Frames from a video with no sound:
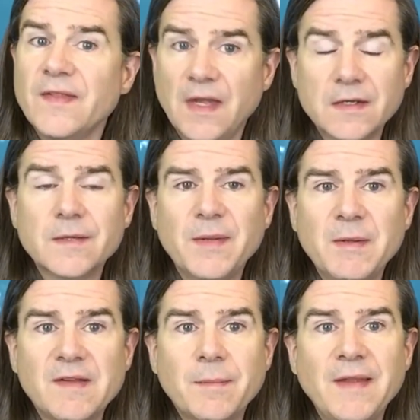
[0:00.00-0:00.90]
They are a
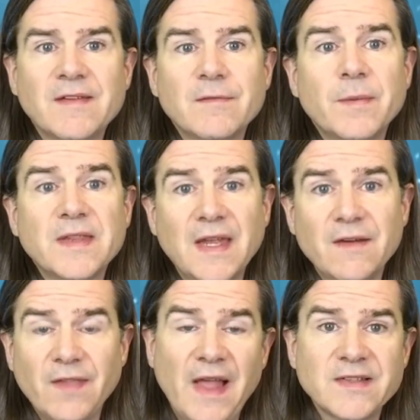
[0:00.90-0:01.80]
bit expensive, but they
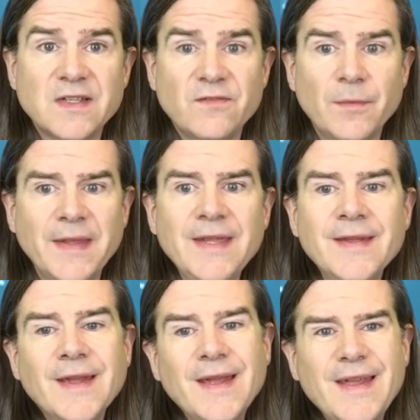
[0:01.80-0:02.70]
have lasted for me.